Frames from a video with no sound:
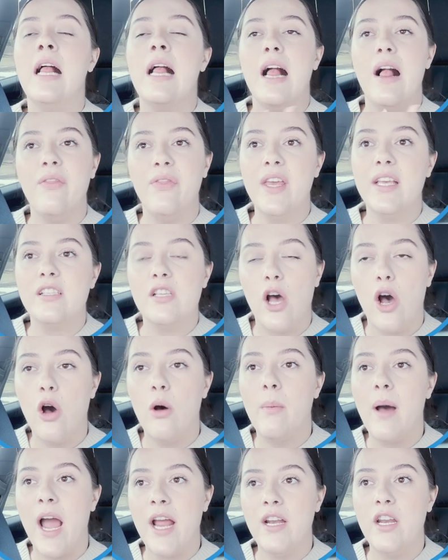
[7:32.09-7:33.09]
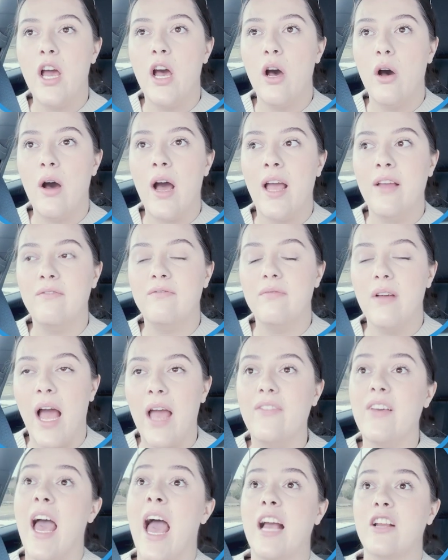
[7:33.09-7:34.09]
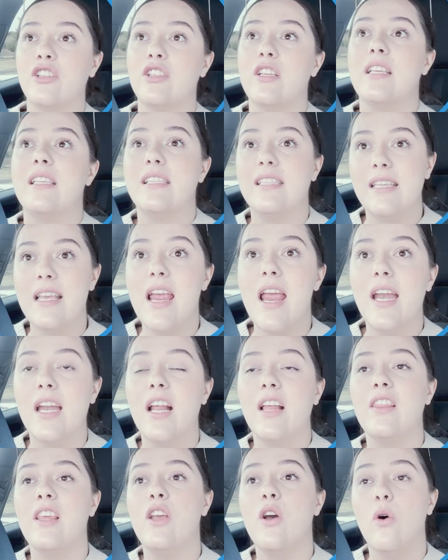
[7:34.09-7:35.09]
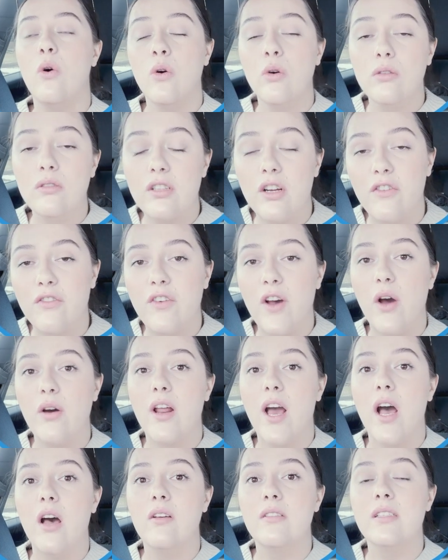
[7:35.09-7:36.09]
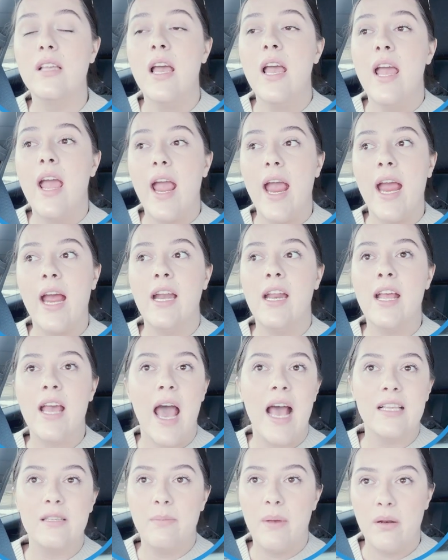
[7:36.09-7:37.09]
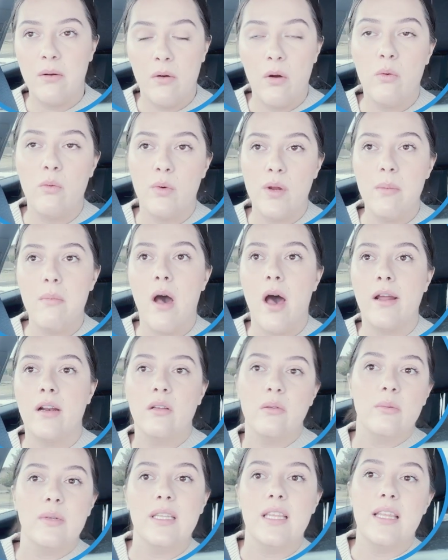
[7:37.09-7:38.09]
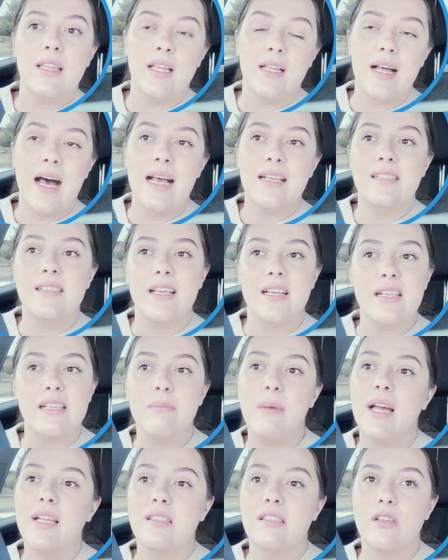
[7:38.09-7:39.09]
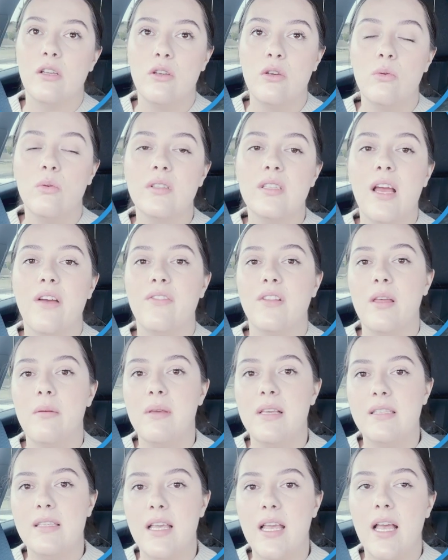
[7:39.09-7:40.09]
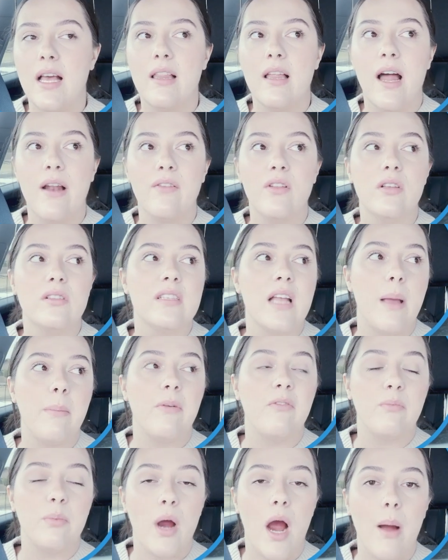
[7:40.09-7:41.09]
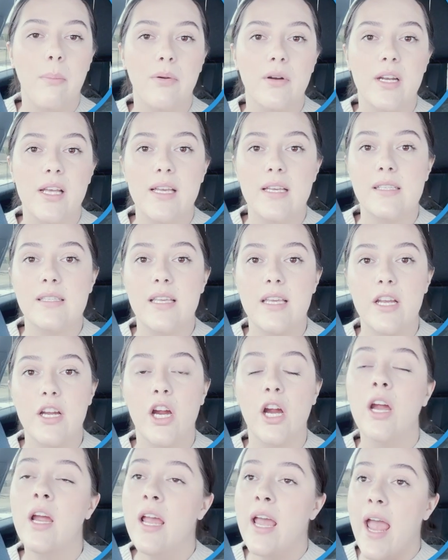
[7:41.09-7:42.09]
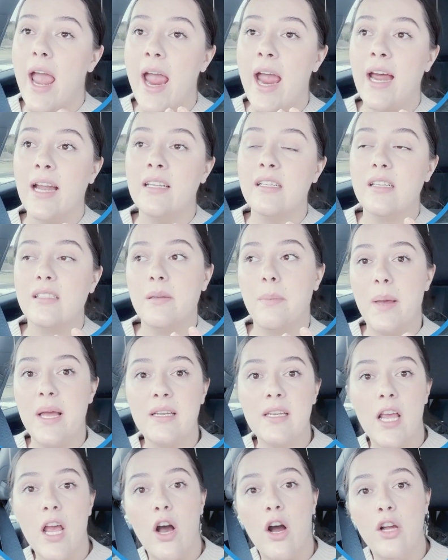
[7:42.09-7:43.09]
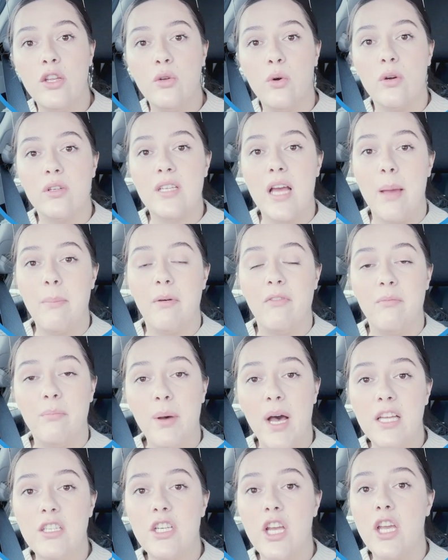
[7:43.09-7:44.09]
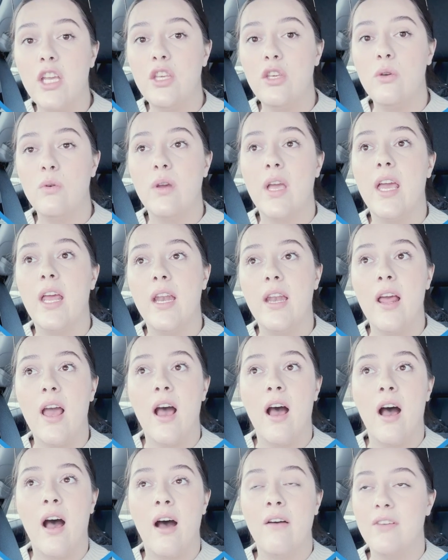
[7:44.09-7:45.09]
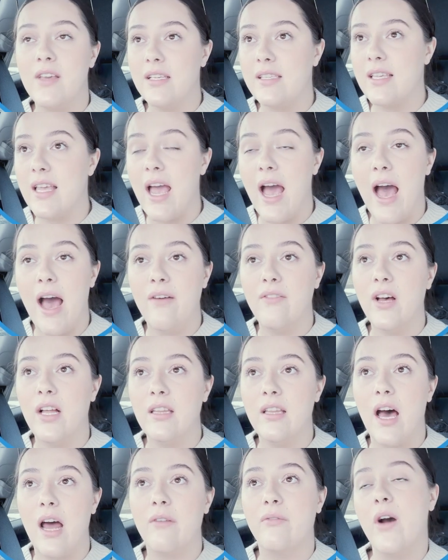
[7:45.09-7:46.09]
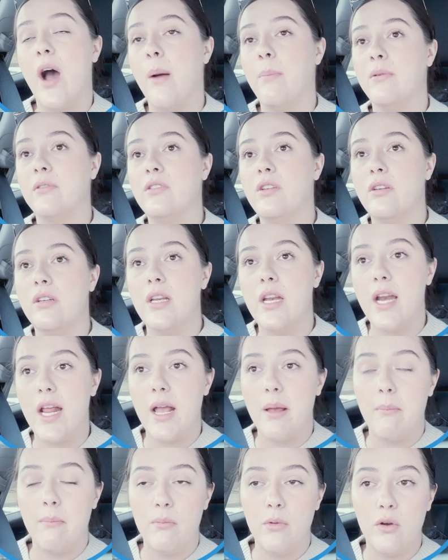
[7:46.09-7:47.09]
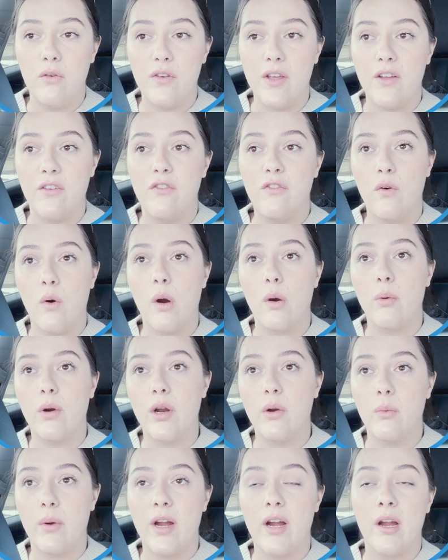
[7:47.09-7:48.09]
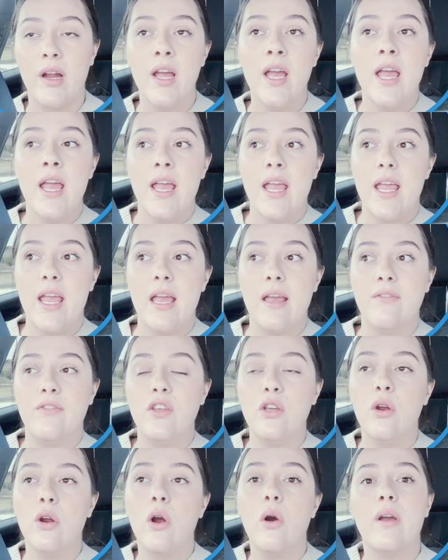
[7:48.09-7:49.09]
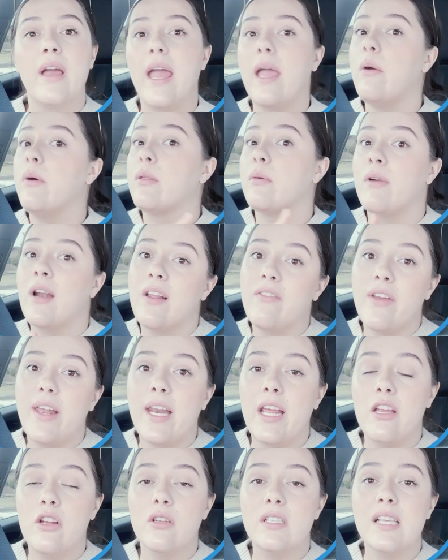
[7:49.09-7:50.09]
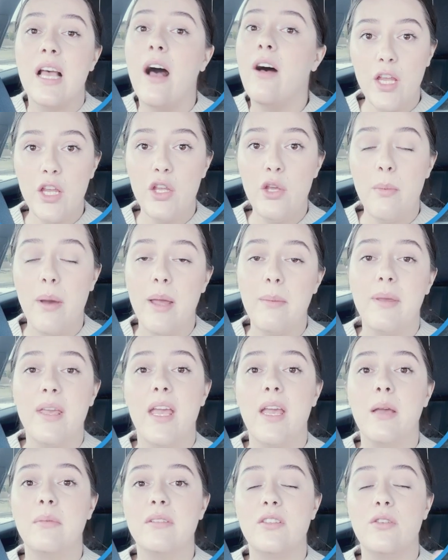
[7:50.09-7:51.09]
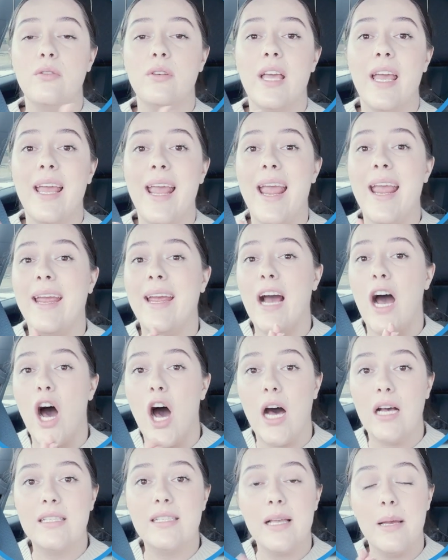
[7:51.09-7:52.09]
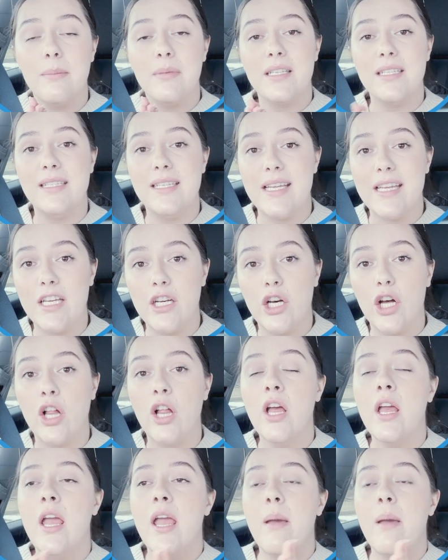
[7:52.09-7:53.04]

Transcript: And this home, I know I've actually seen the older photos and it has been remodeled within the last 6 months, so you will definitely be seeing a lot of those type of properties here. And depending on your type of budget, you can obviously have a lot of opportunity moving forward, where if you're okay with renovating yourself, you might be able to get a awesome deal.